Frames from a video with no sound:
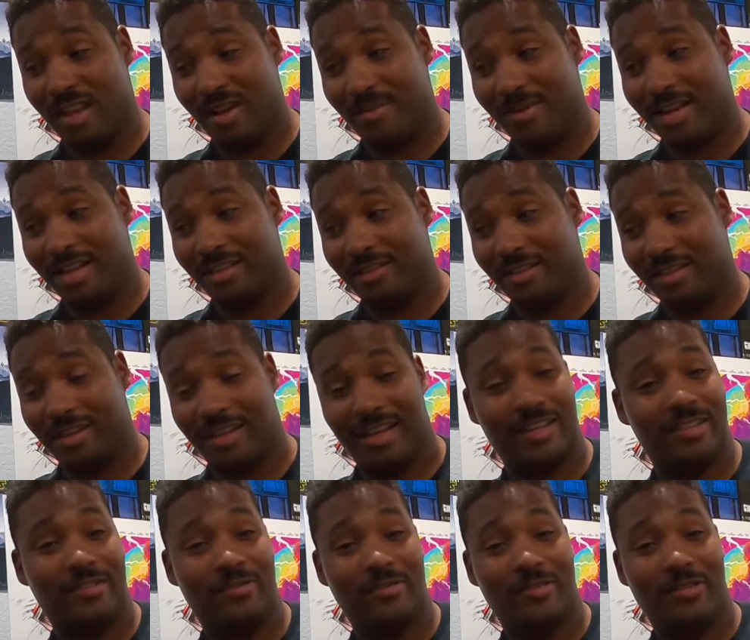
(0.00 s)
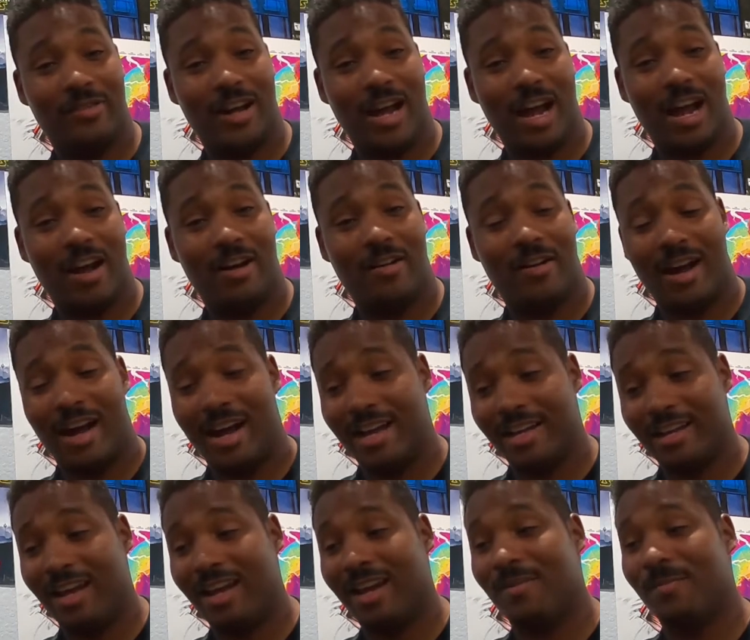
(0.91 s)
flabbergasted as to how
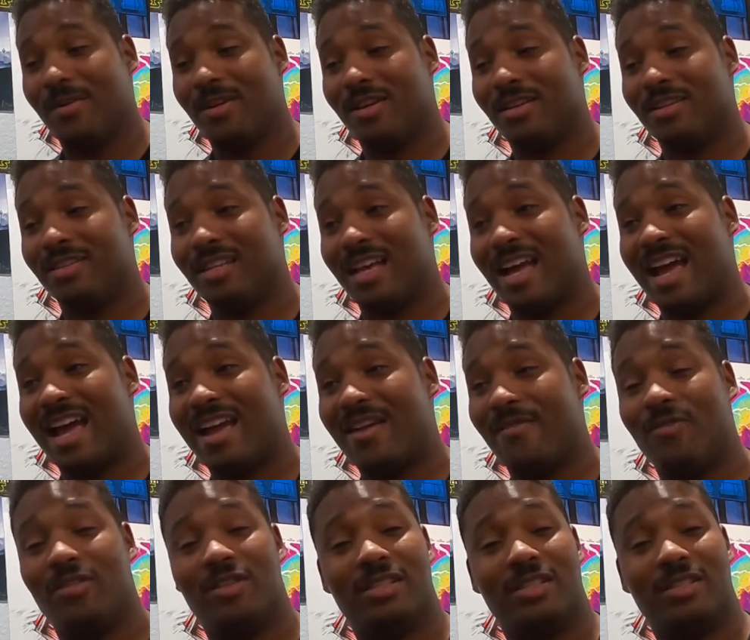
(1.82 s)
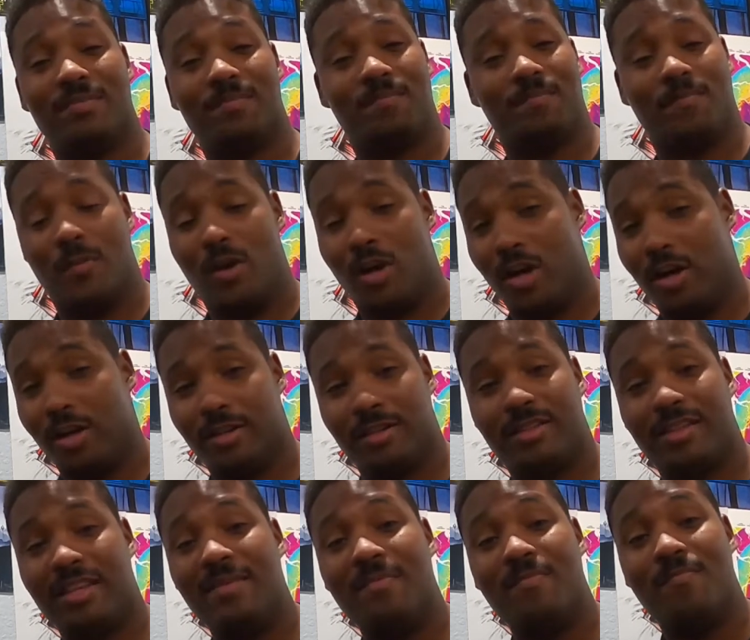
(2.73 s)
I got it because I was
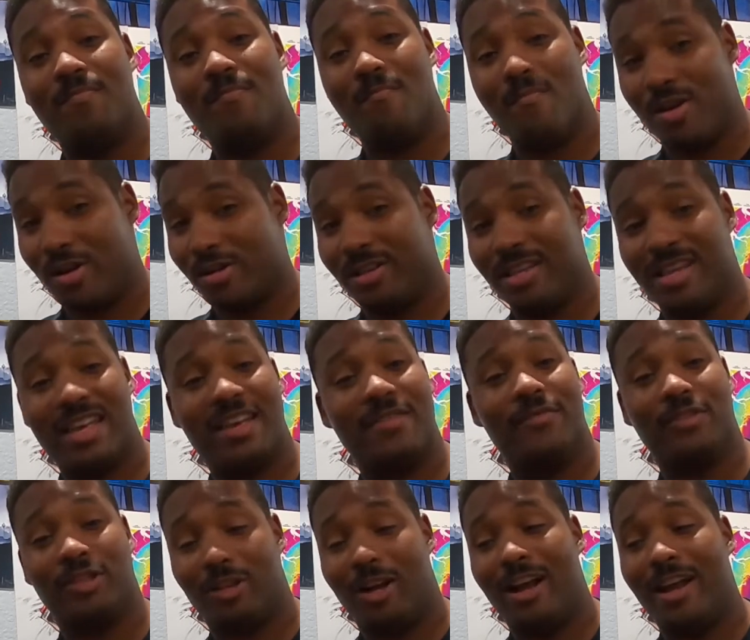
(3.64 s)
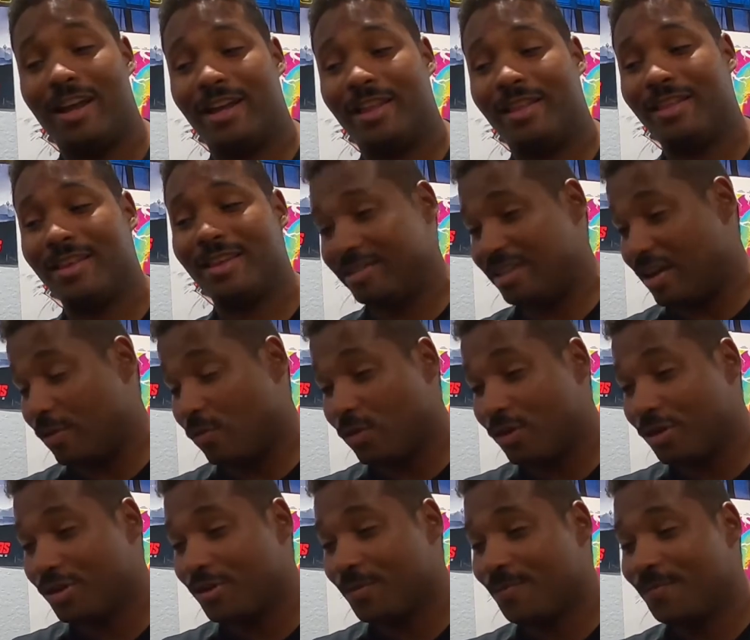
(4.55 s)
honestly barely even trying. I was at
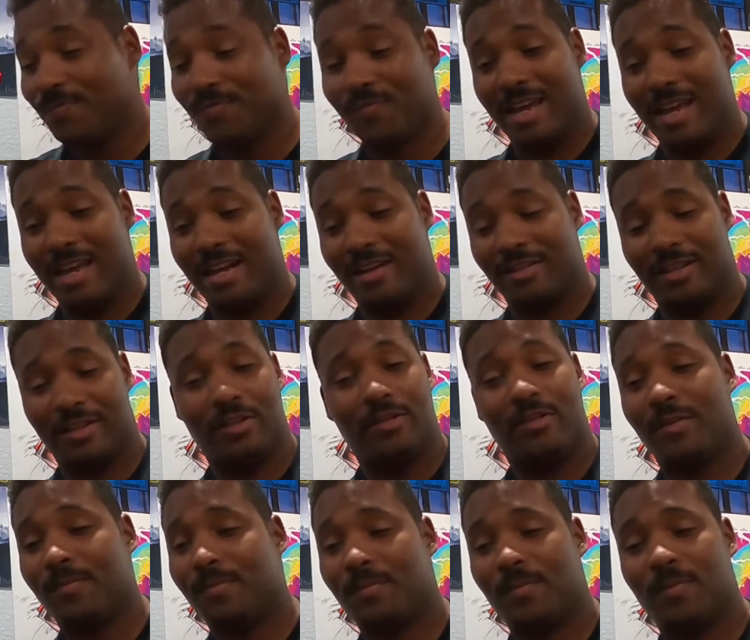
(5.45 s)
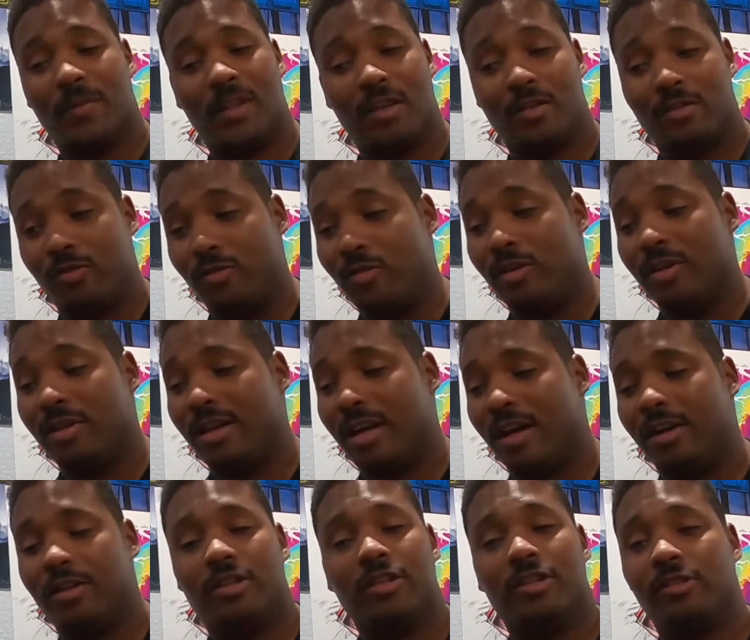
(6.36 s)
work and I was like, no, Screw it.
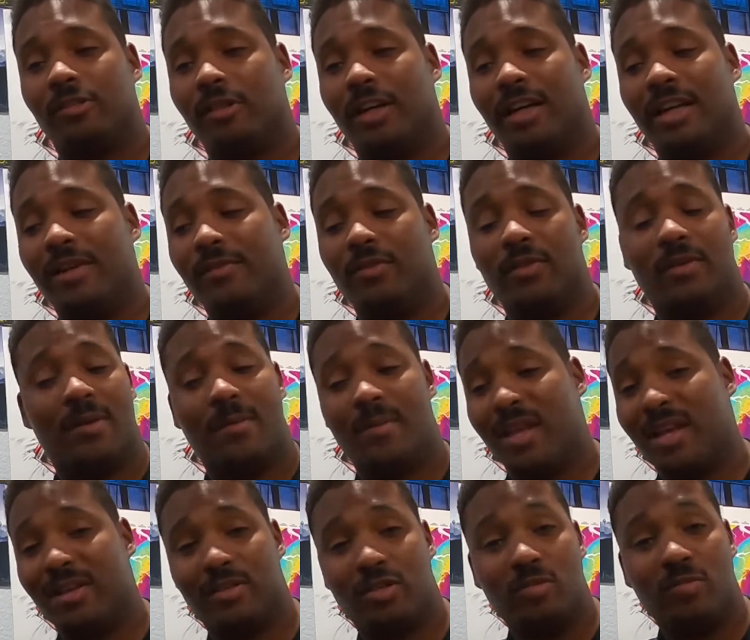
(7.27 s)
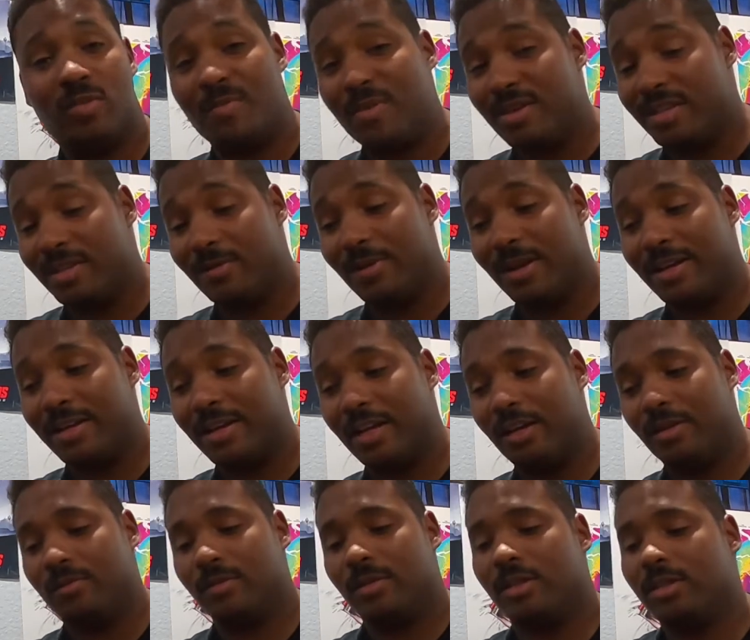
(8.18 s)
I'll just try. You know, I'm like super busy right
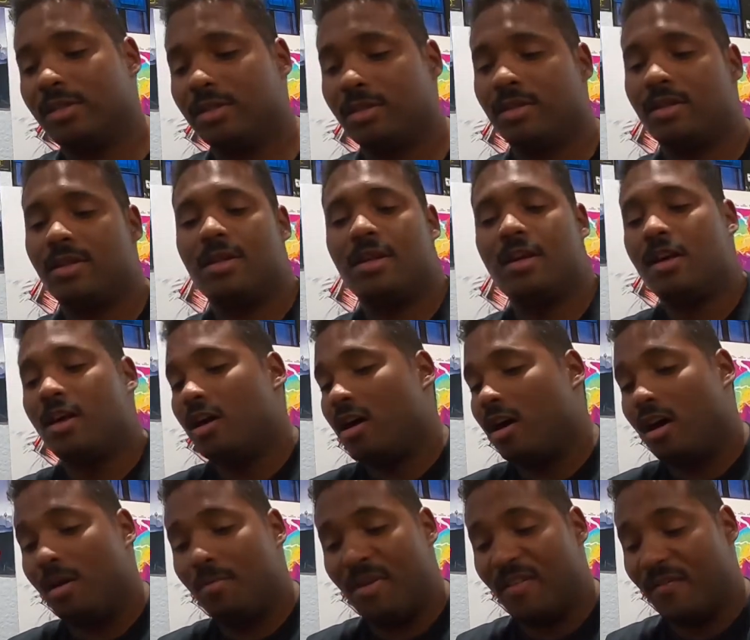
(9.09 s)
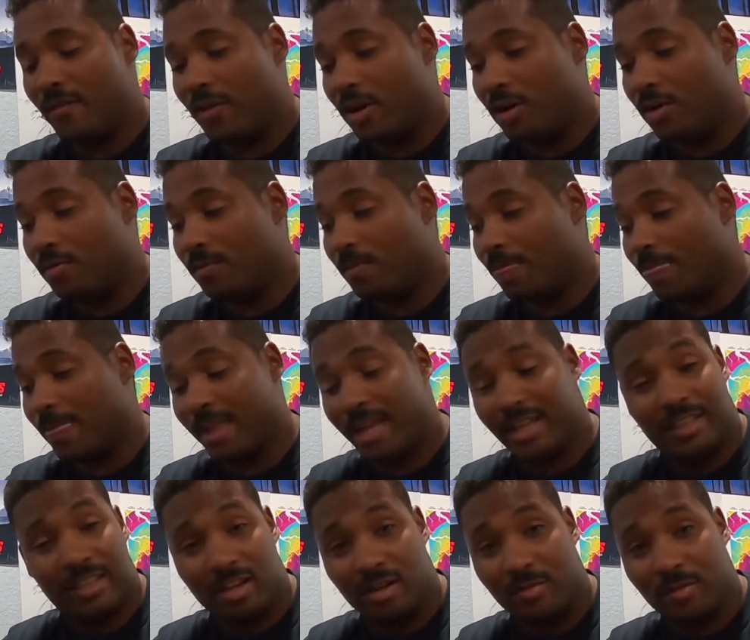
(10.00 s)
now. Just on my phone. We
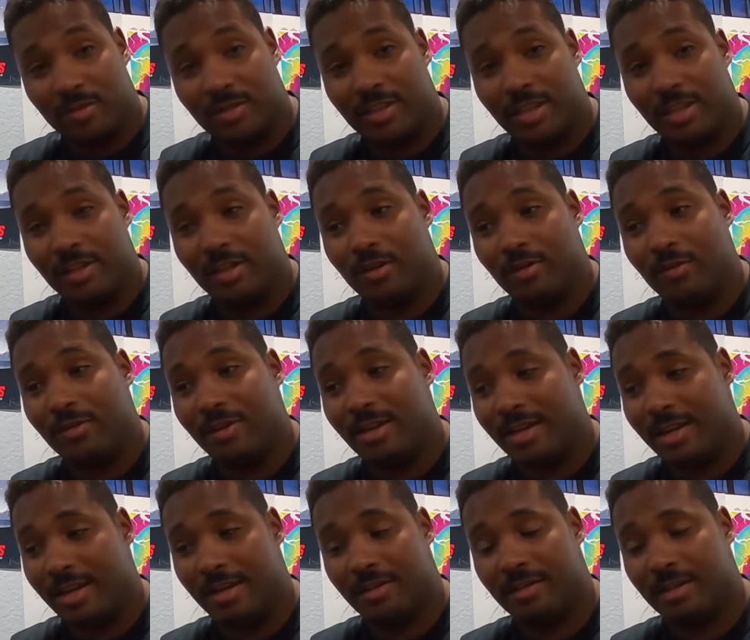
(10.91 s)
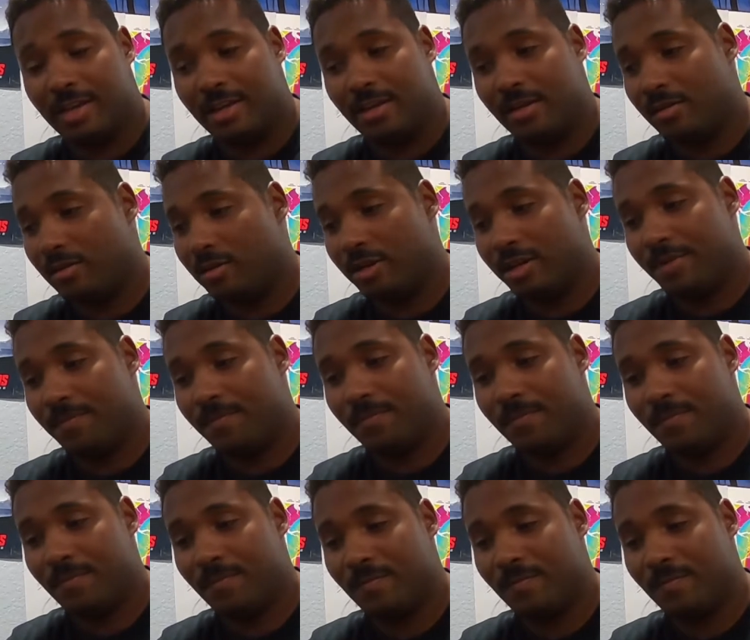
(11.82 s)
got terrible signal. And it's like, all right,